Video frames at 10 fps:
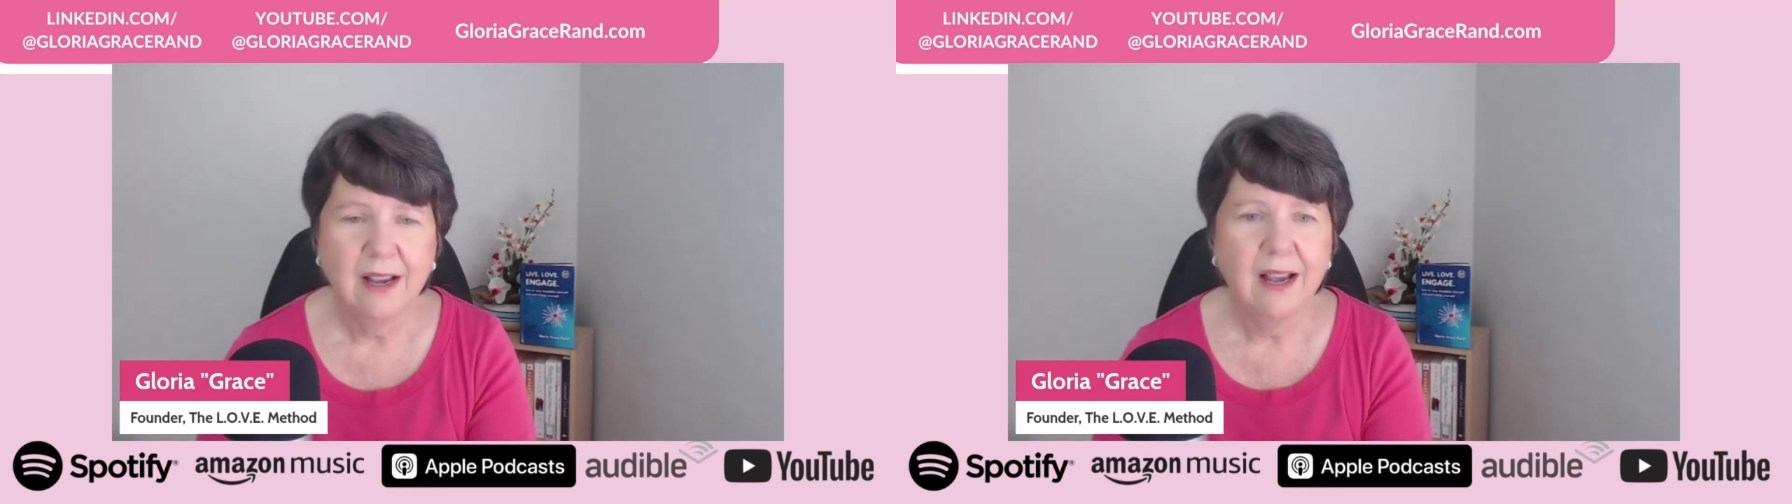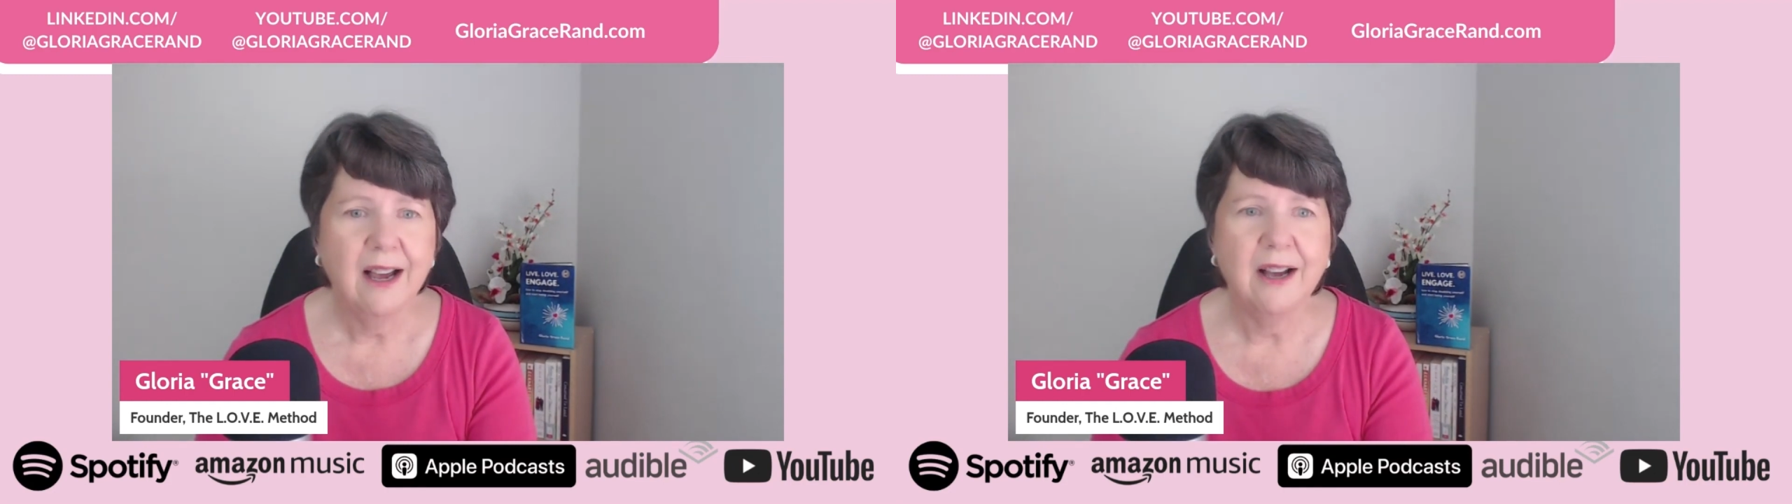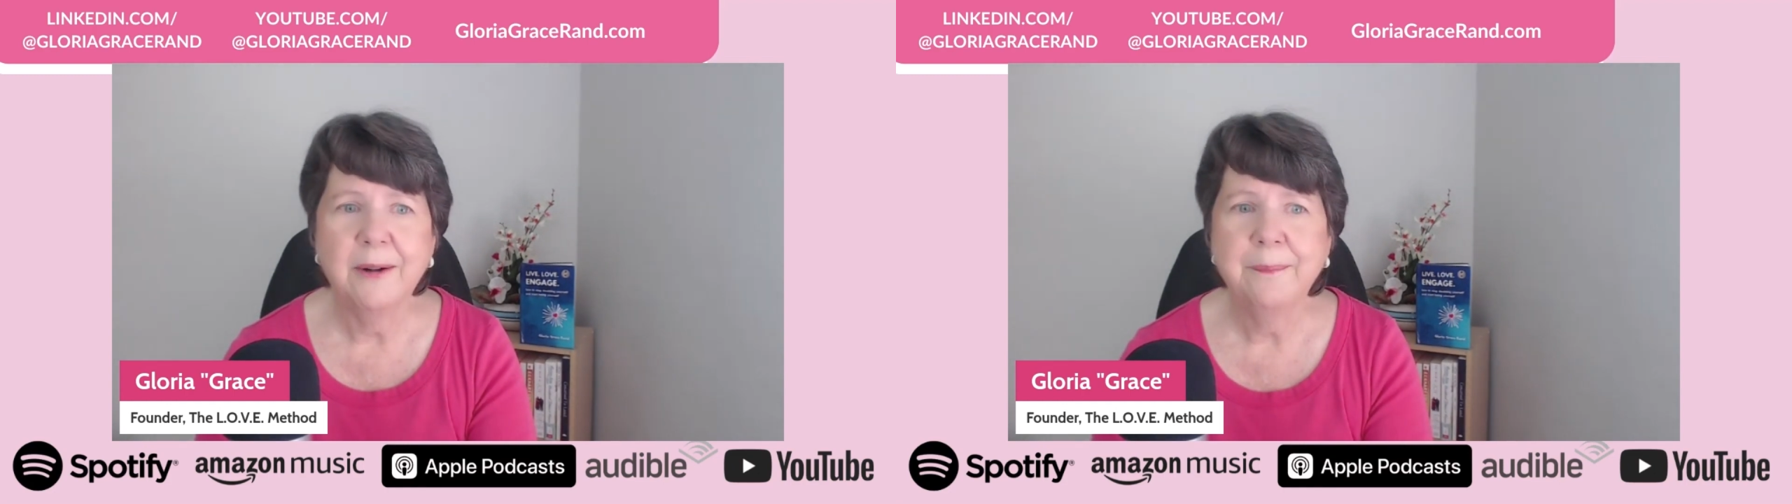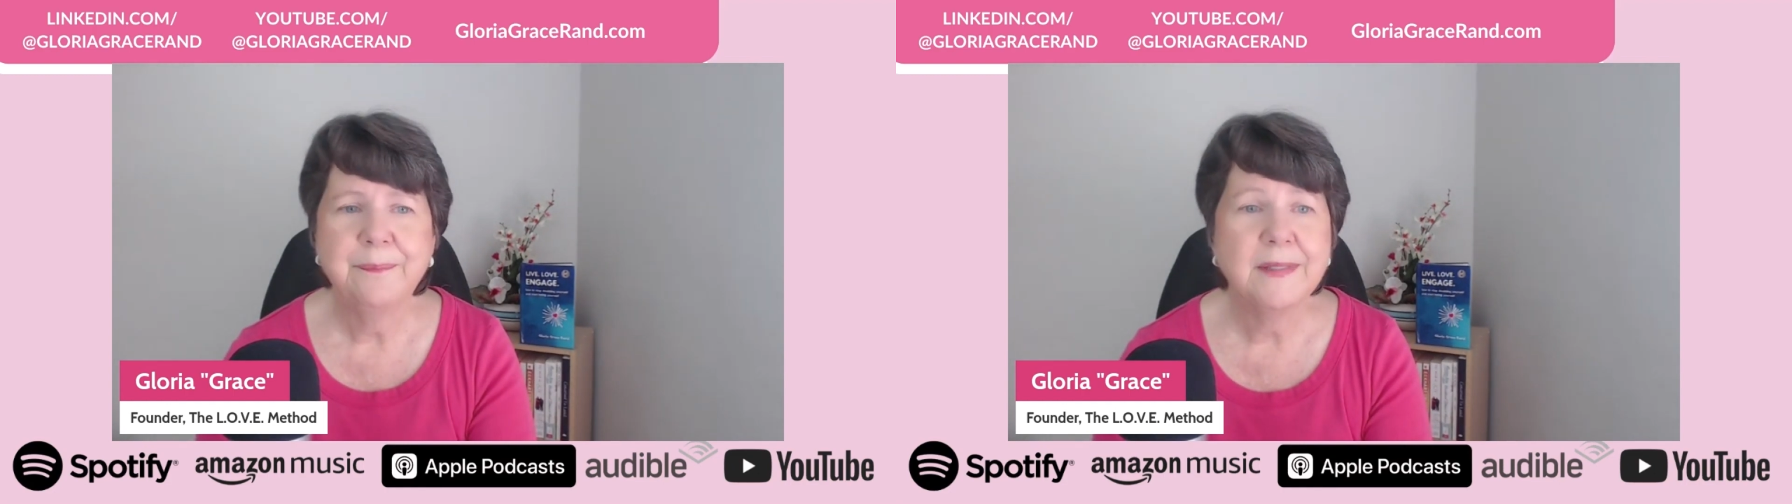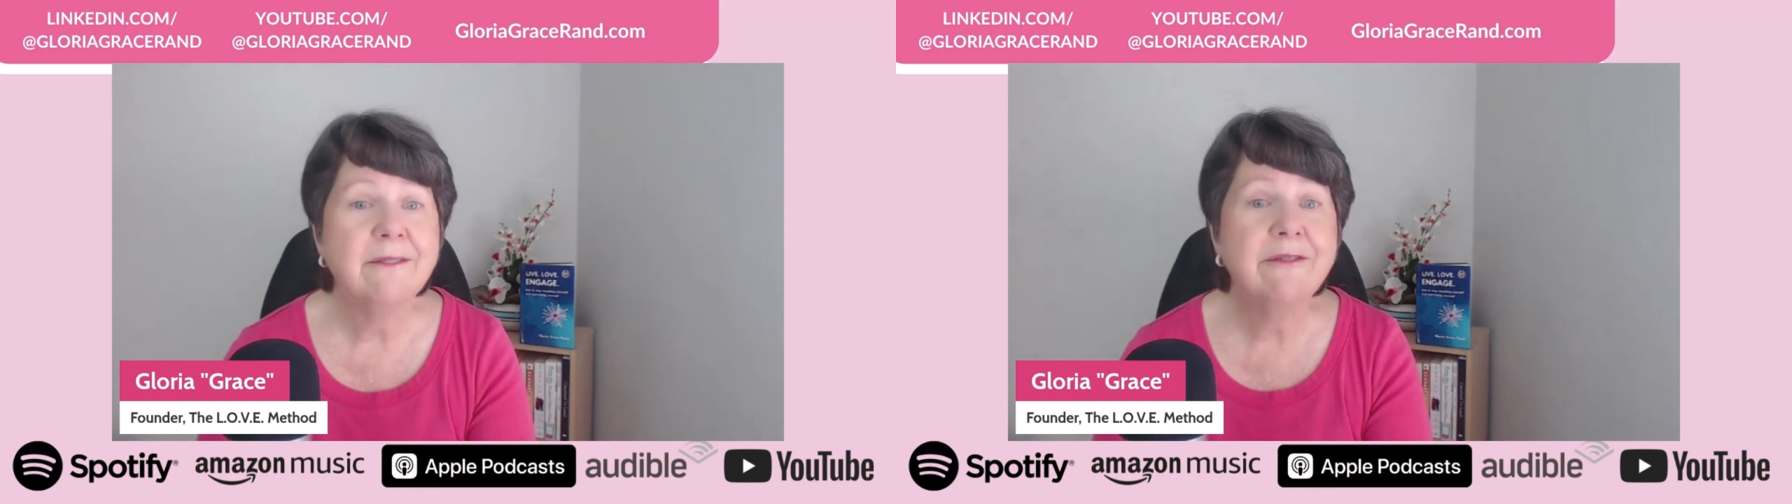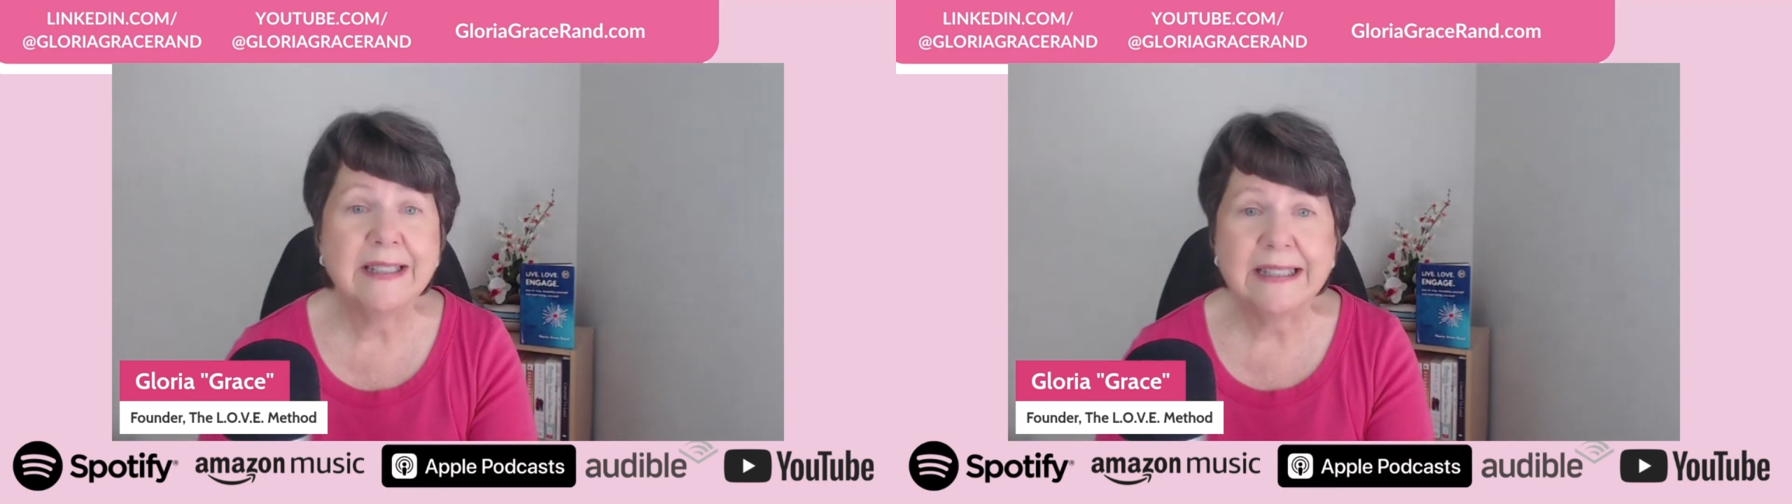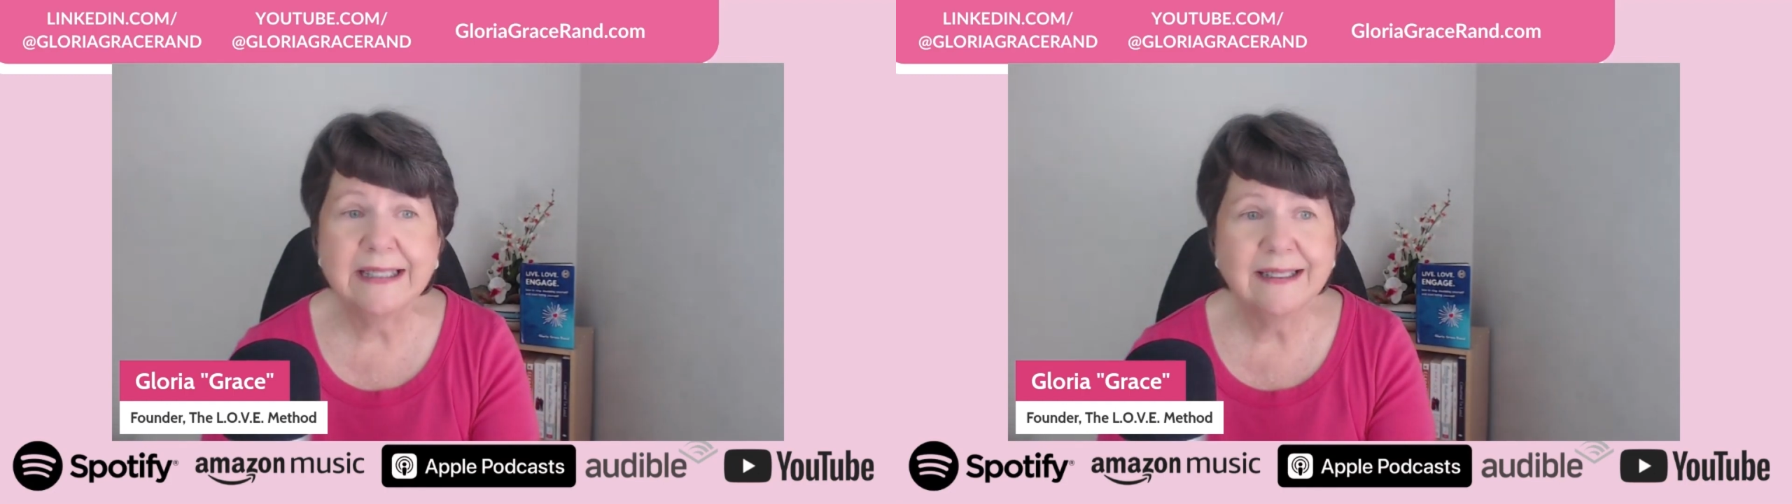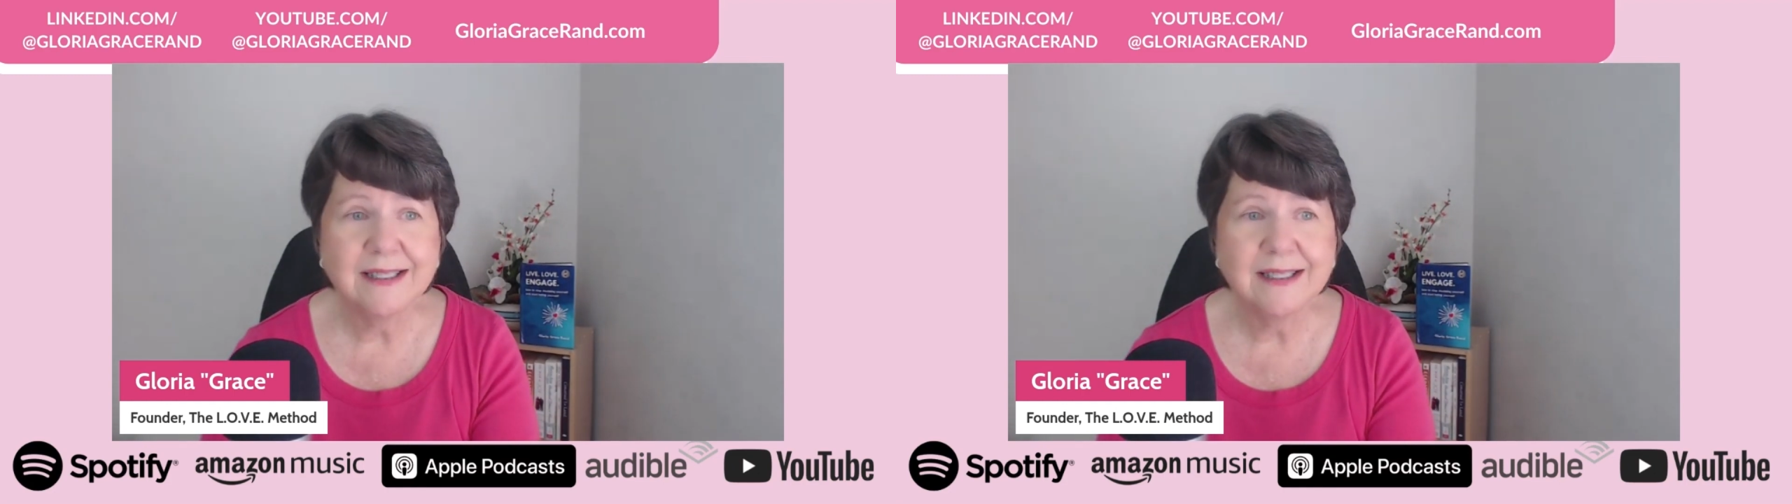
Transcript: The V